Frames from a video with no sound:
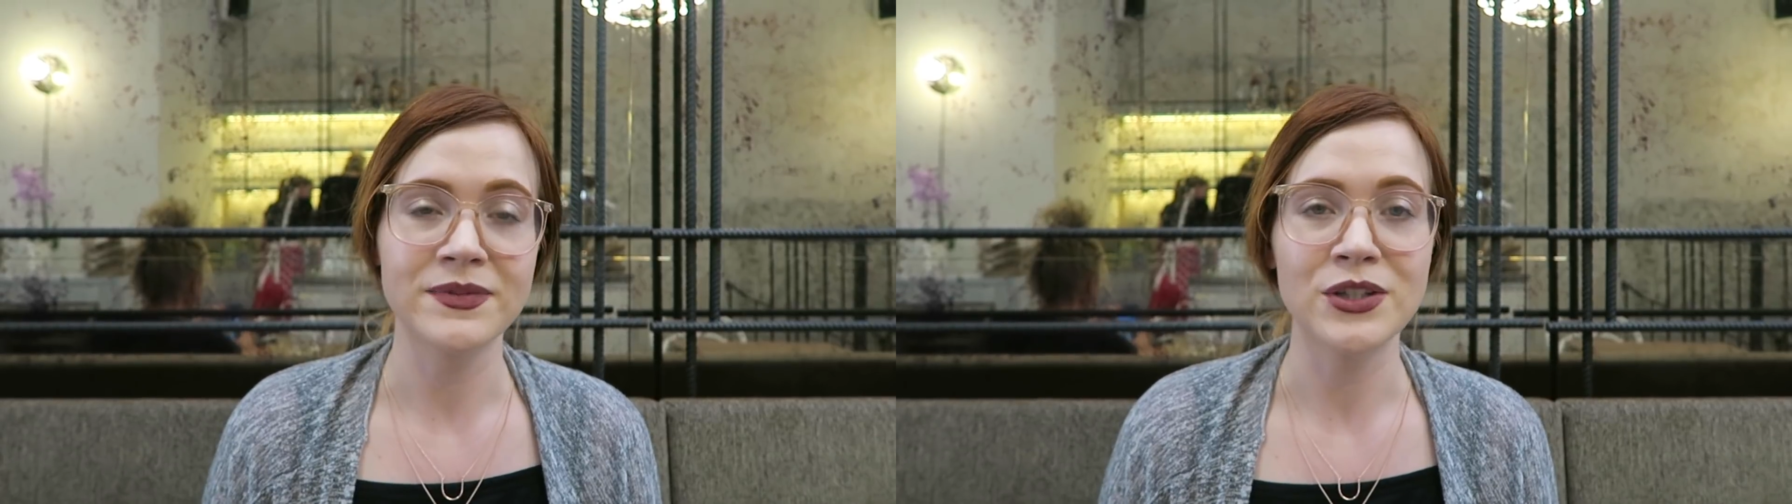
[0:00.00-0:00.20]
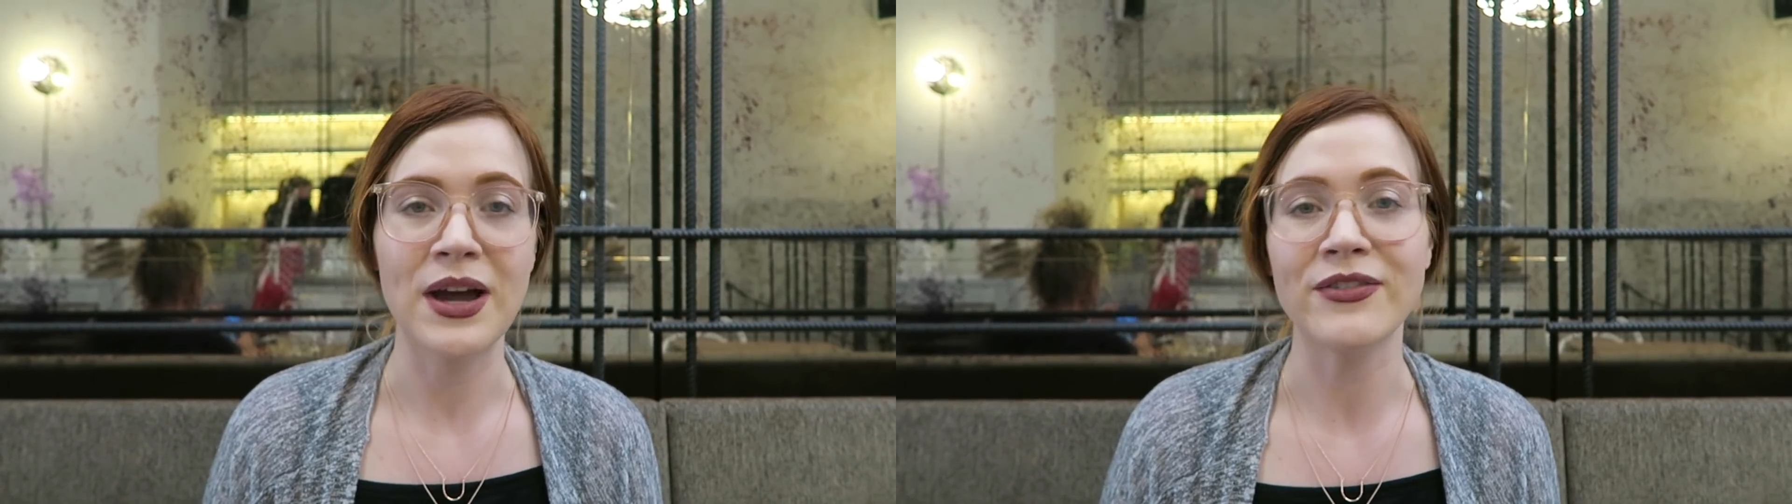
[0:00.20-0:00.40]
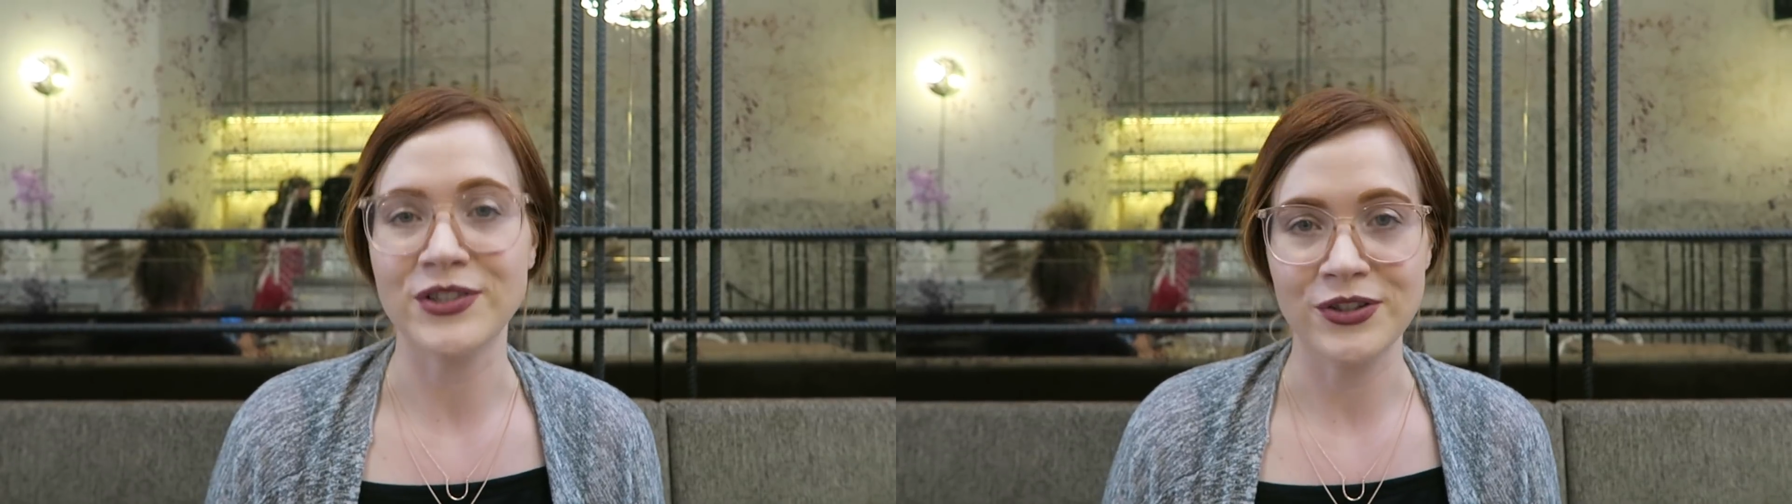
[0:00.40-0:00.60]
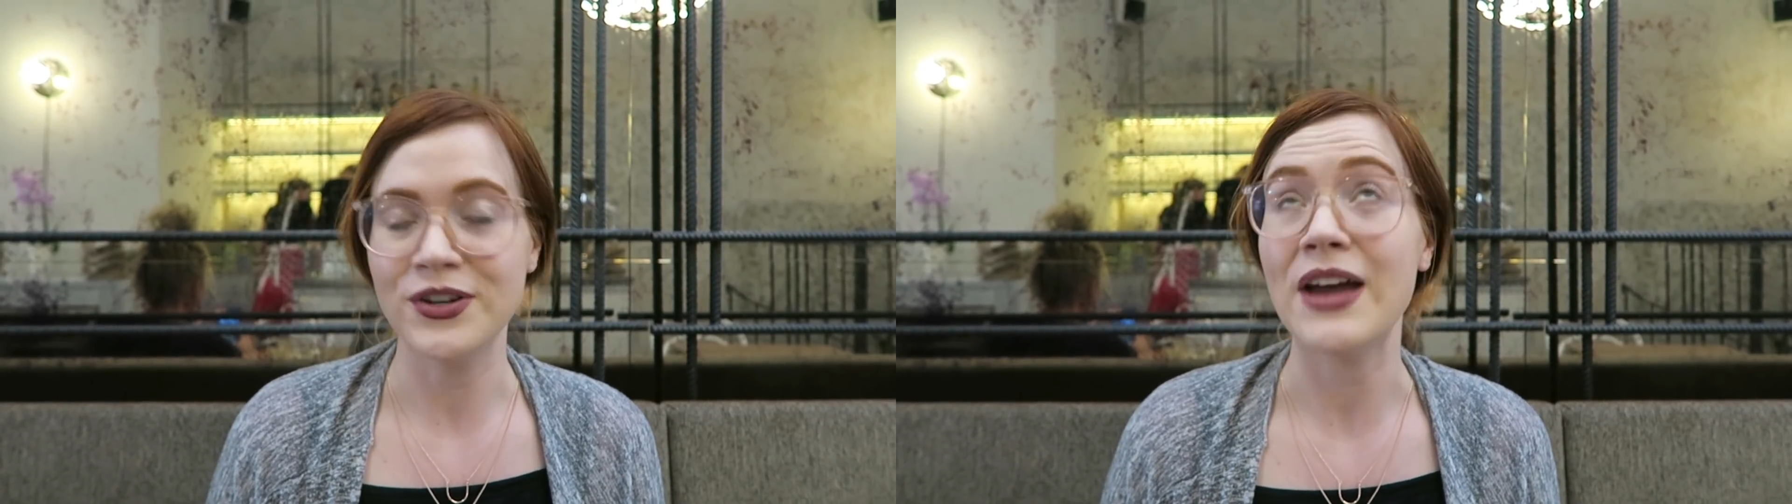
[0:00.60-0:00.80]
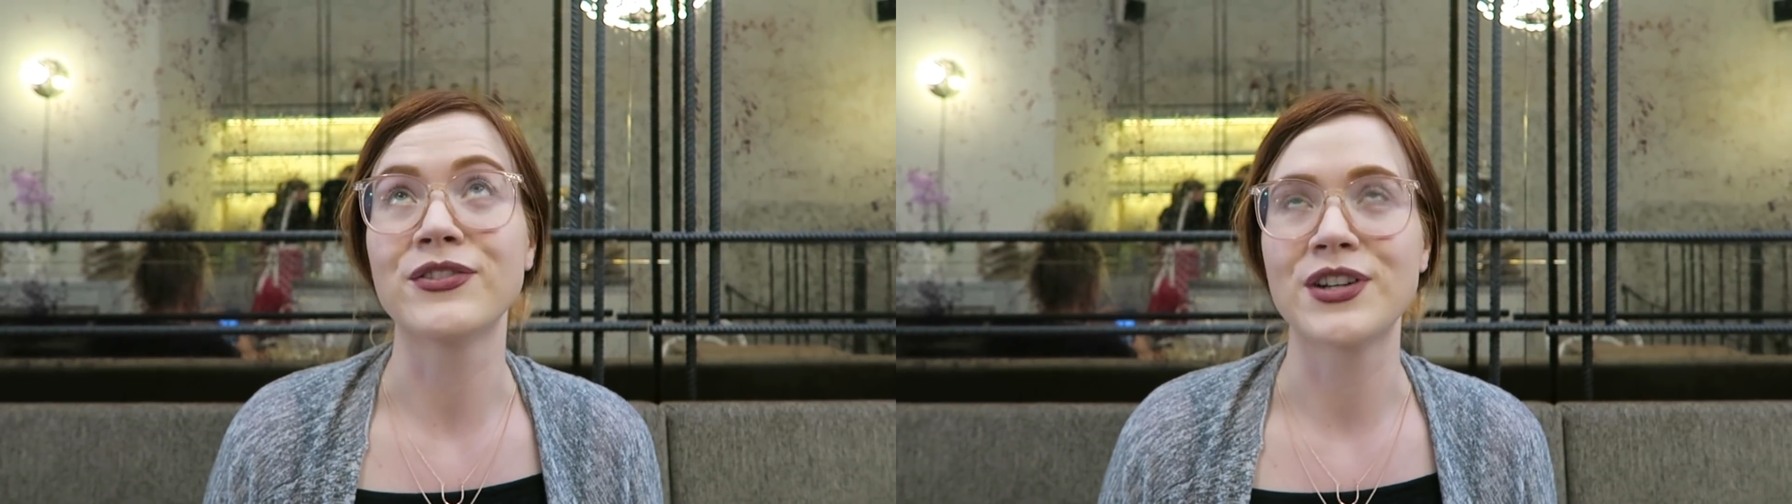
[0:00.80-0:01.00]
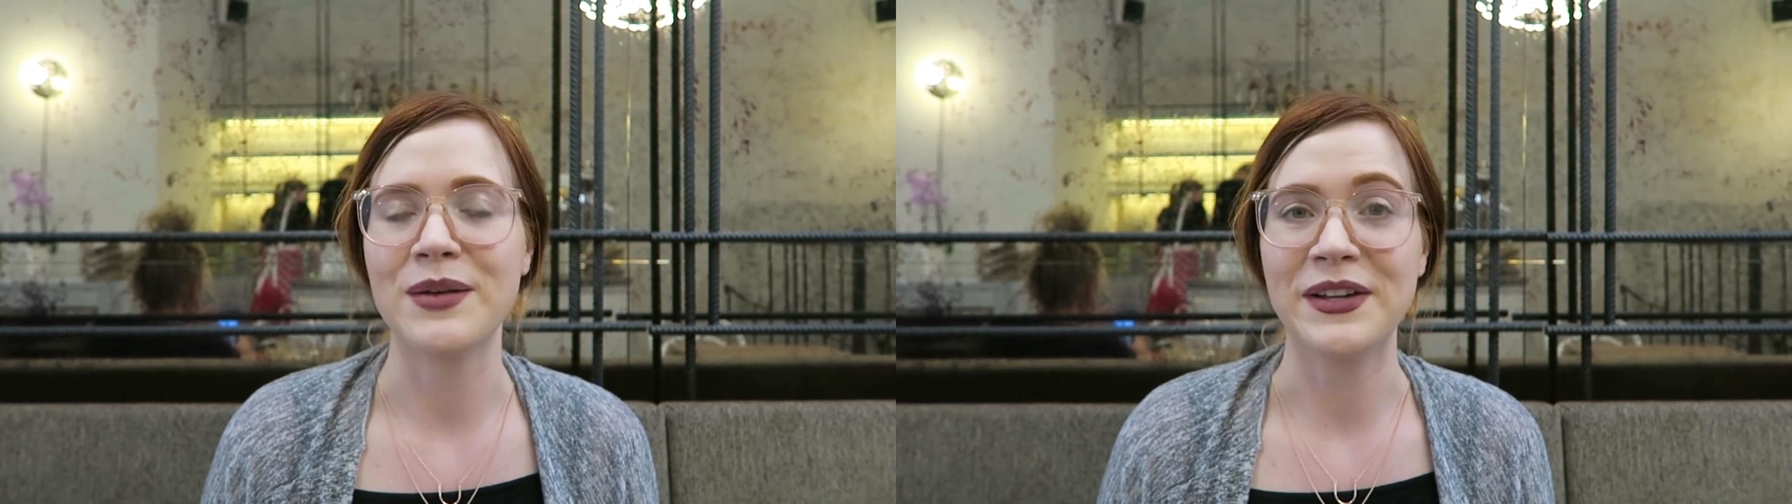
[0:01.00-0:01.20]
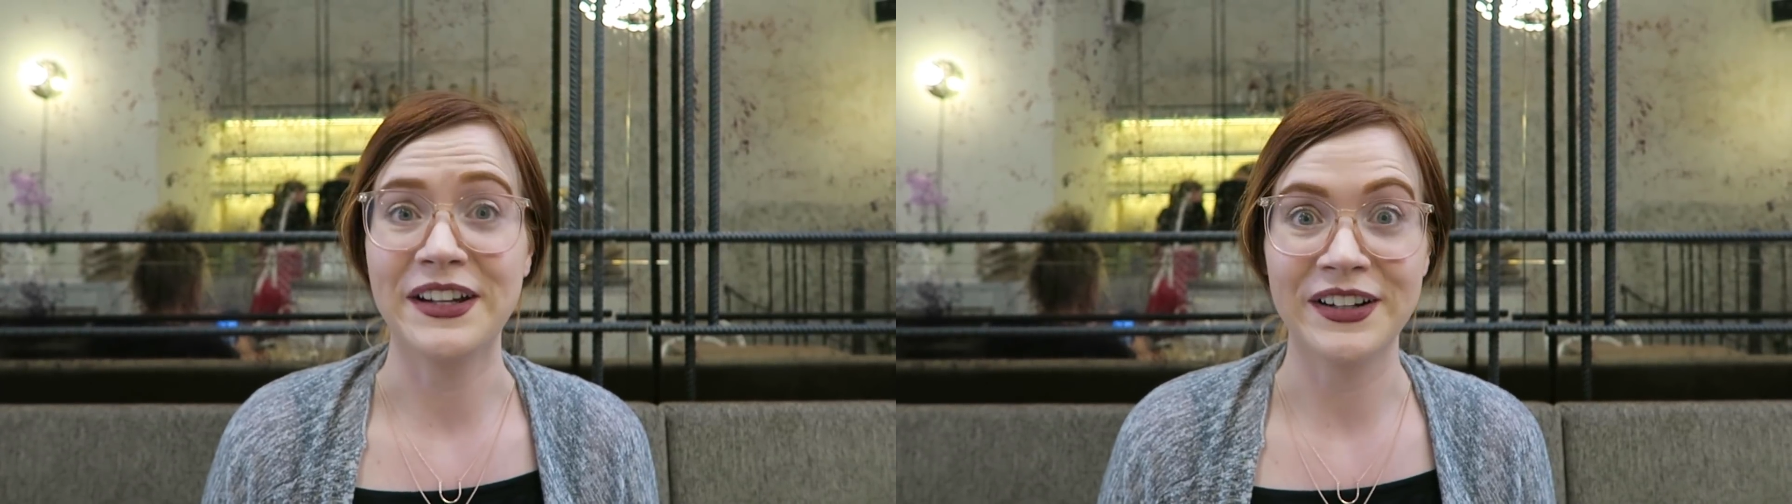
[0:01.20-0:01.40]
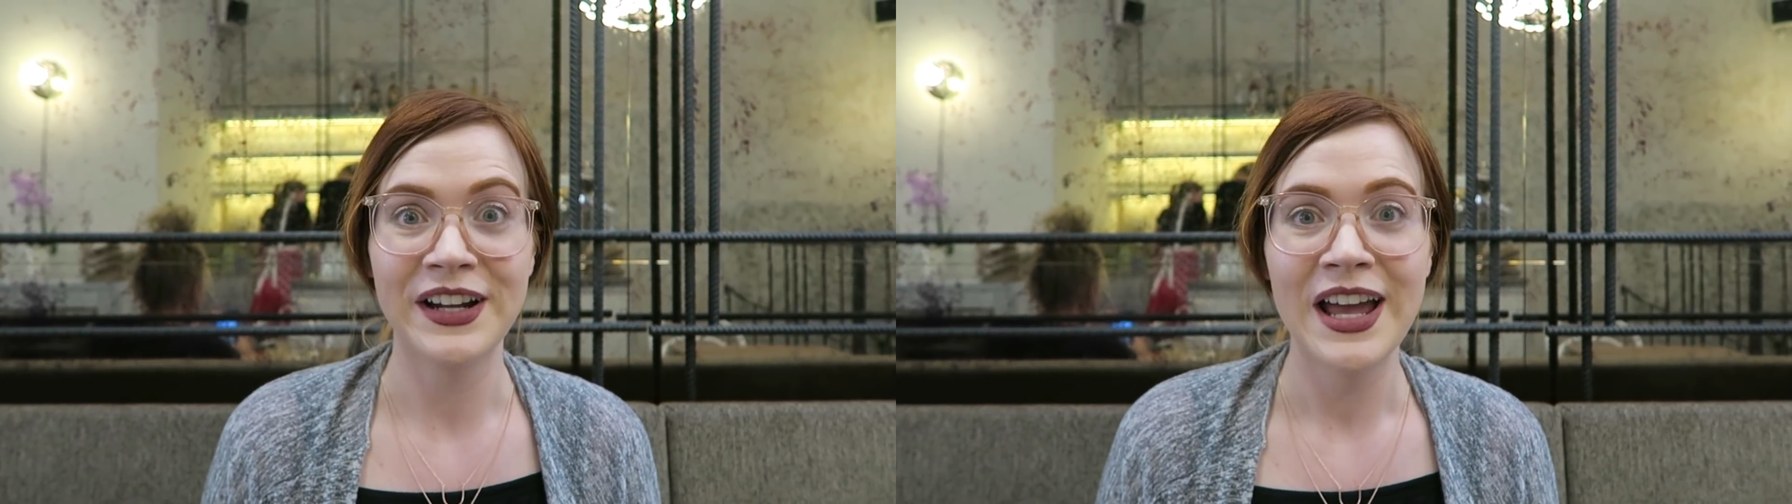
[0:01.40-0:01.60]
You have to come
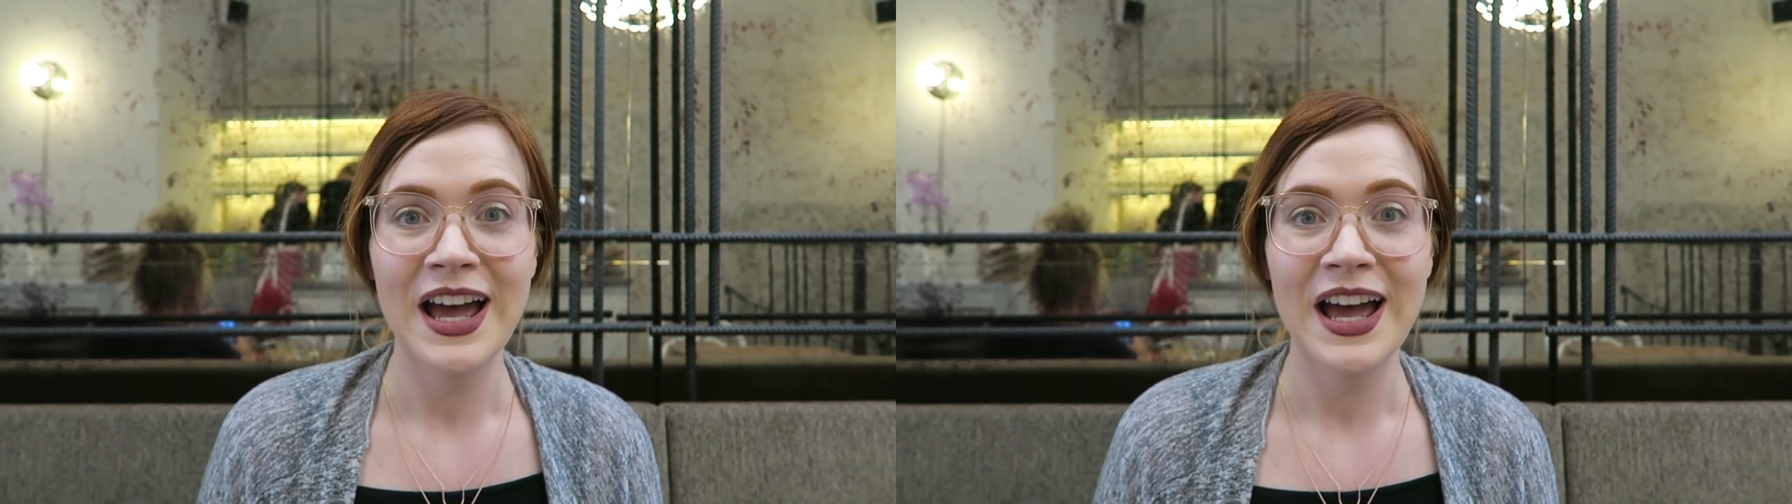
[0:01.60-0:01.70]
here.